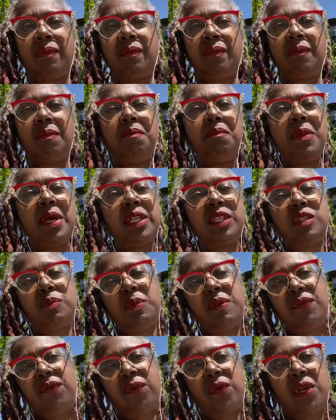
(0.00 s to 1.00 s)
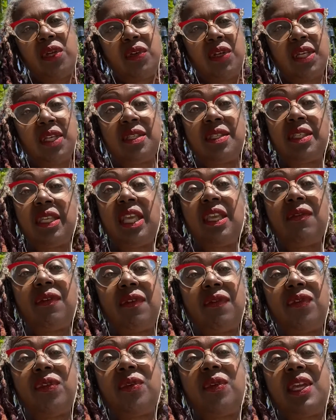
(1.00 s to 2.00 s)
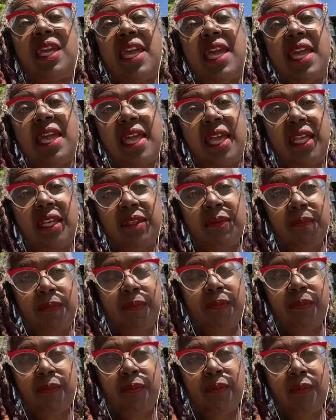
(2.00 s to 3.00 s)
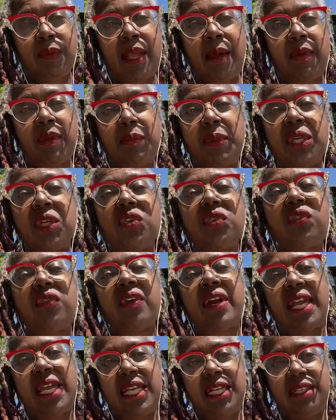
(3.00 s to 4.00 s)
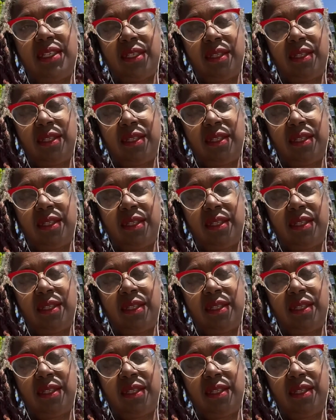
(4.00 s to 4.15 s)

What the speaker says: months before you conceive if you can. That would be great.